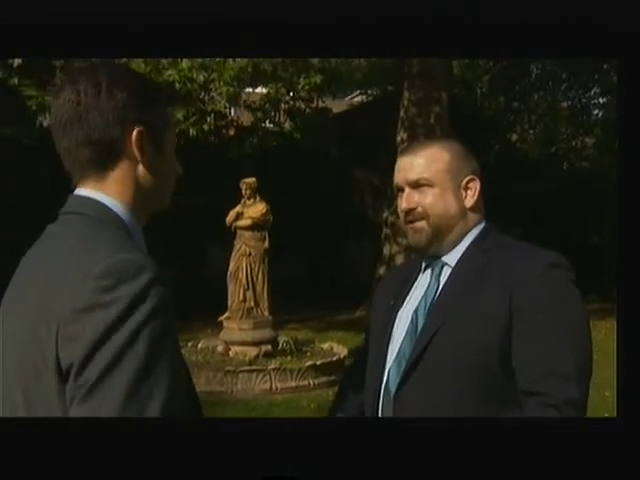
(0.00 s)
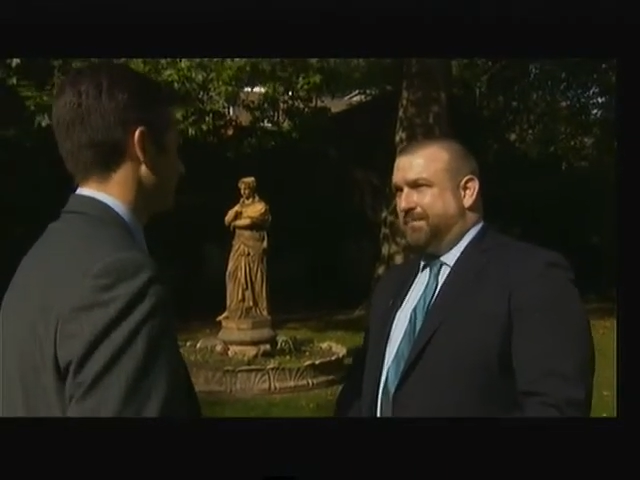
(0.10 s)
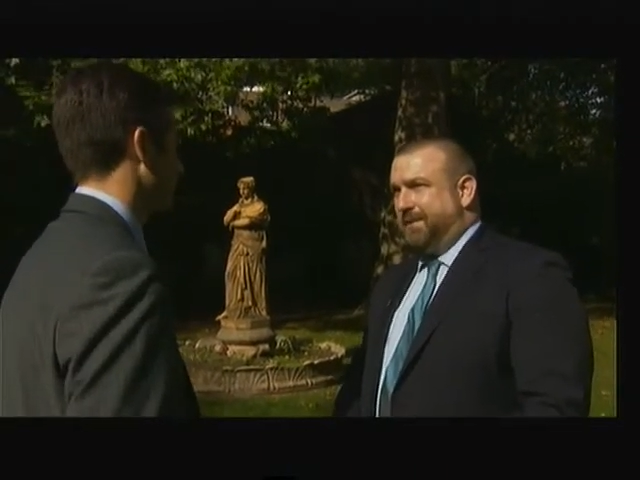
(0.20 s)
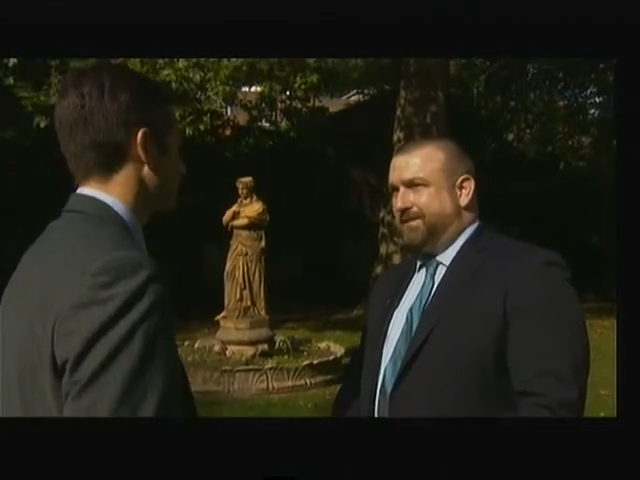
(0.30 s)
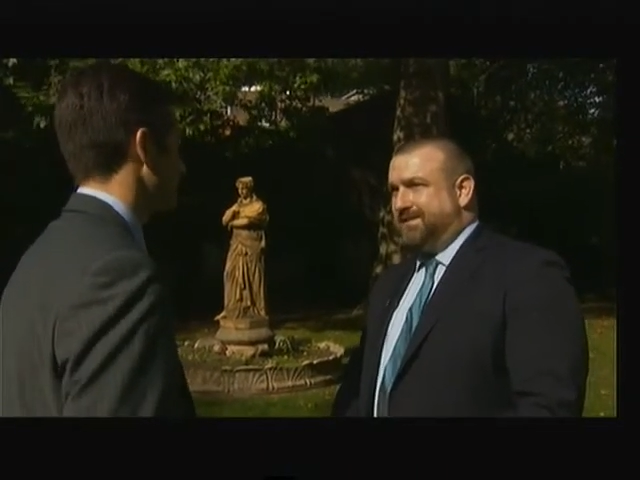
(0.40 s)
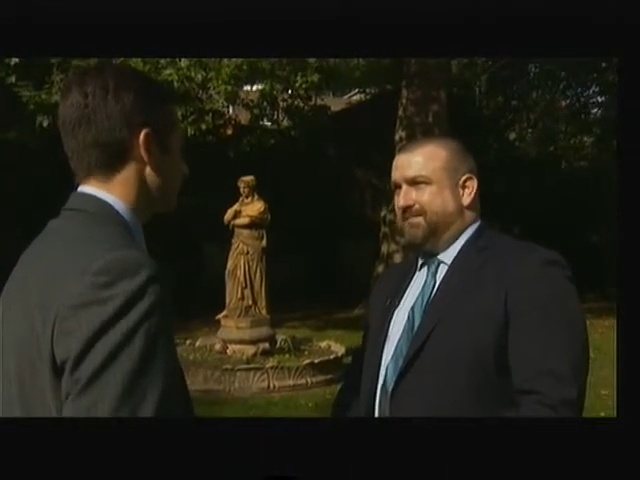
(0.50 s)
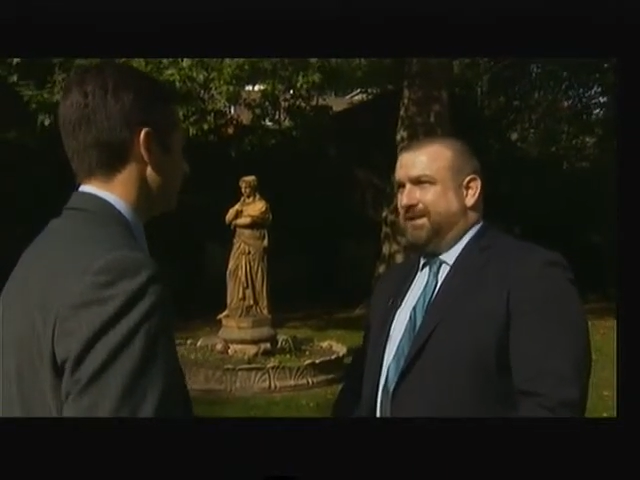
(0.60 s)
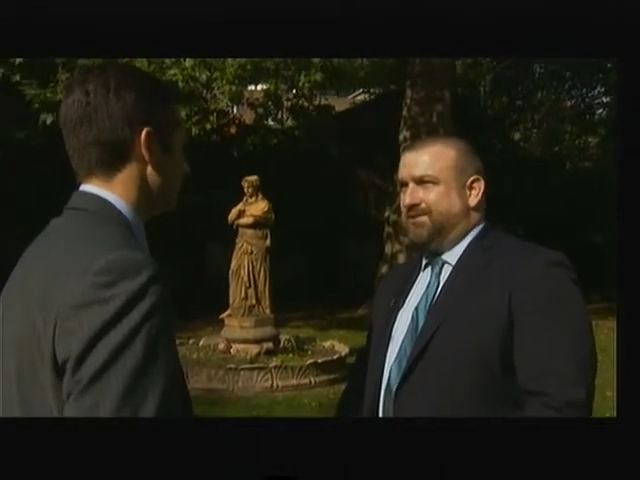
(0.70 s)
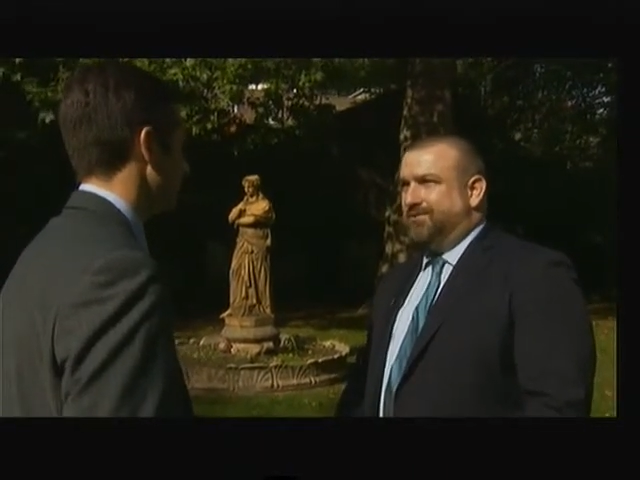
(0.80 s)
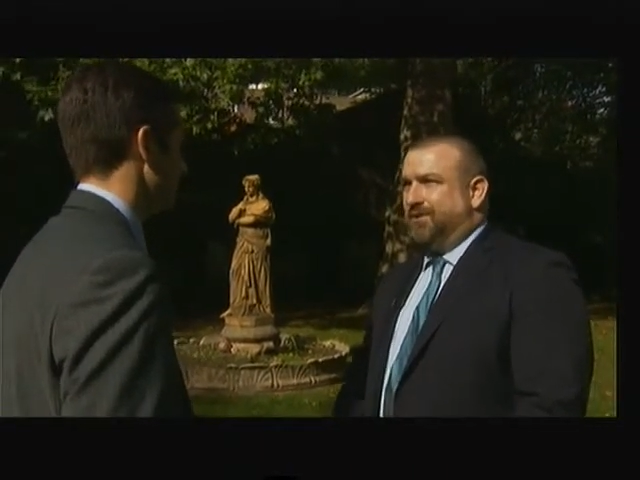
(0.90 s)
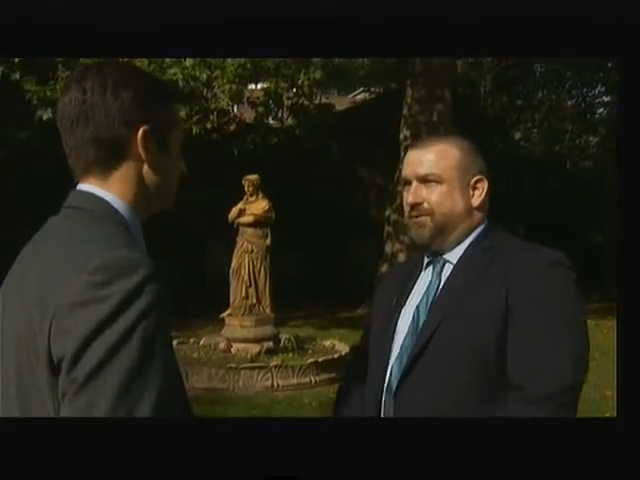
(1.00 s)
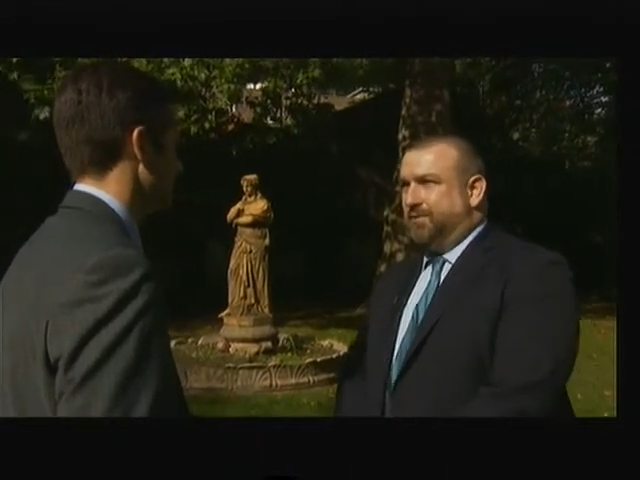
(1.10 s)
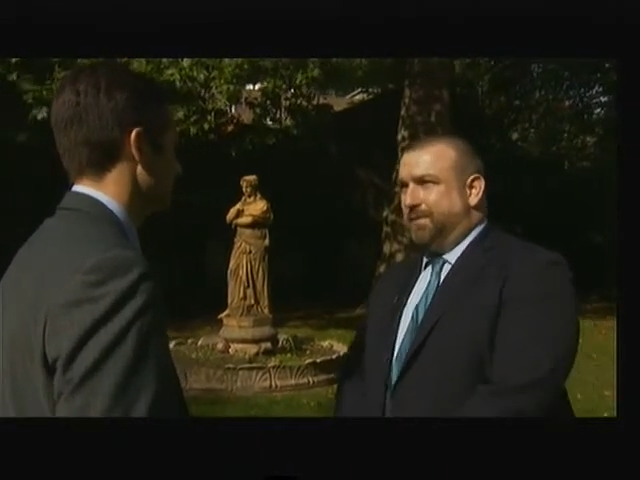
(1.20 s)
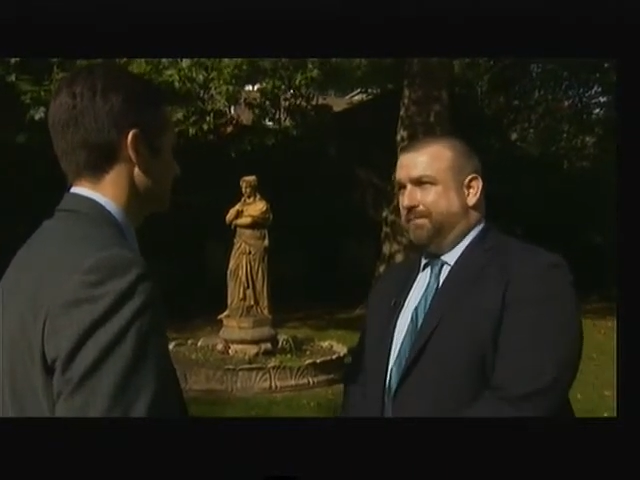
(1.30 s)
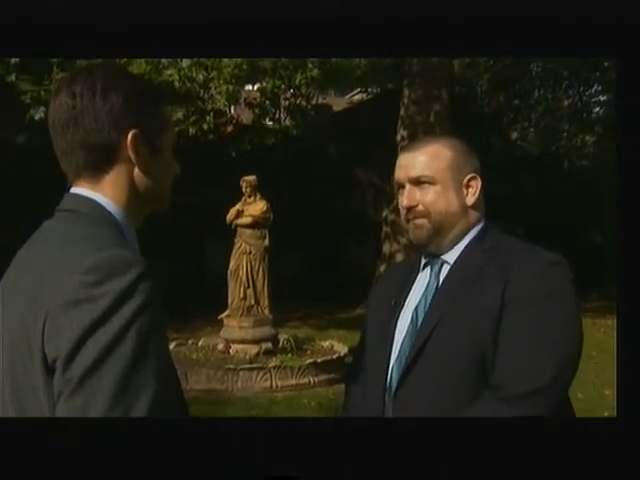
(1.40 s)
other people is to make sure
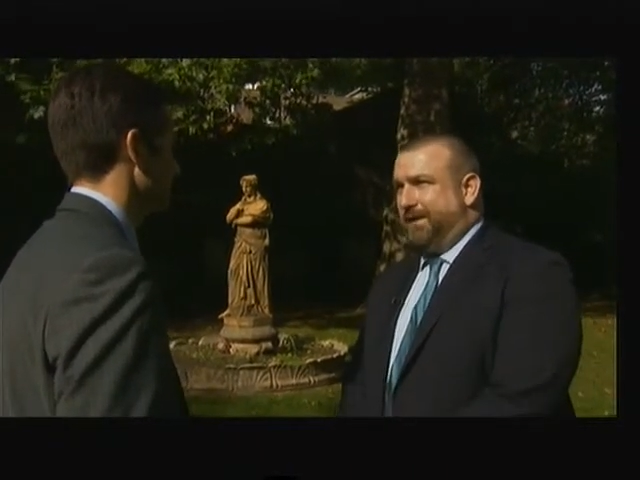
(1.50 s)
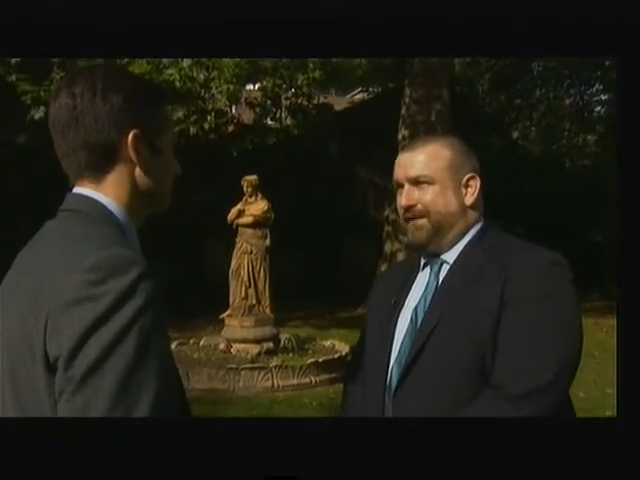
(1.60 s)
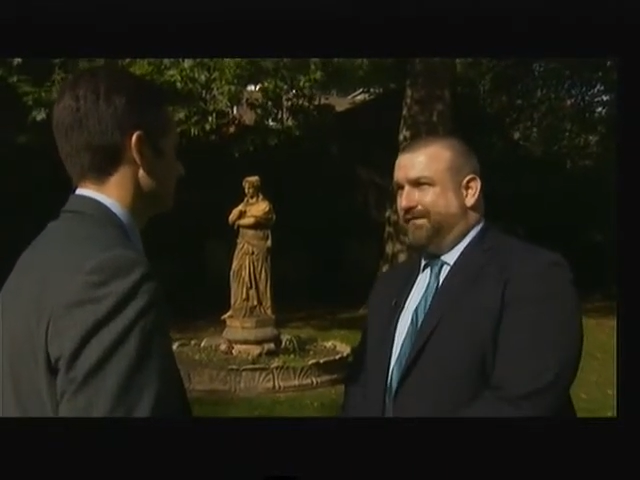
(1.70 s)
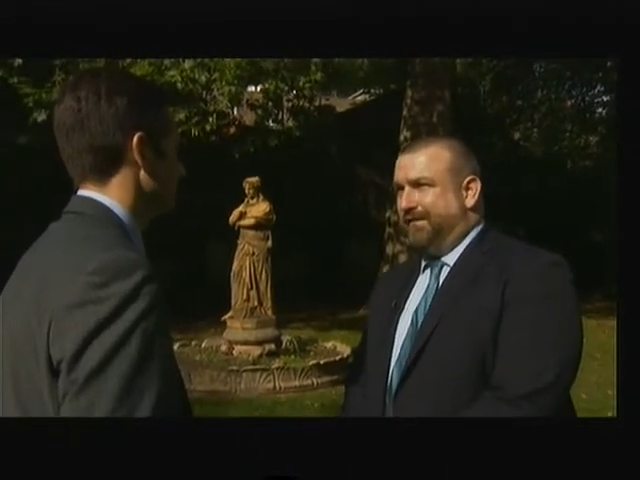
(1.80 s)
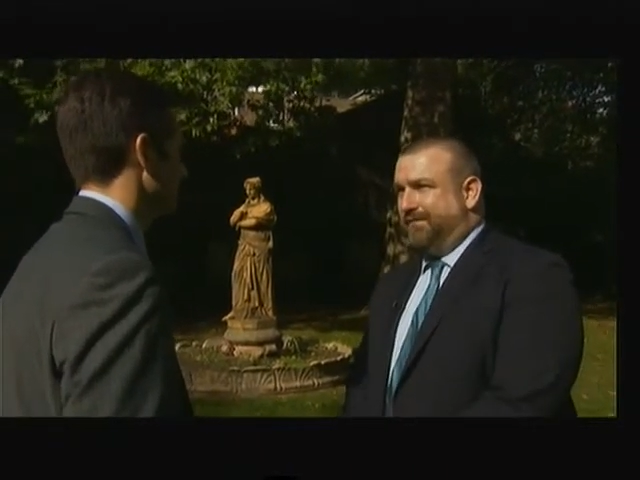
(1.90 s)
local people benefit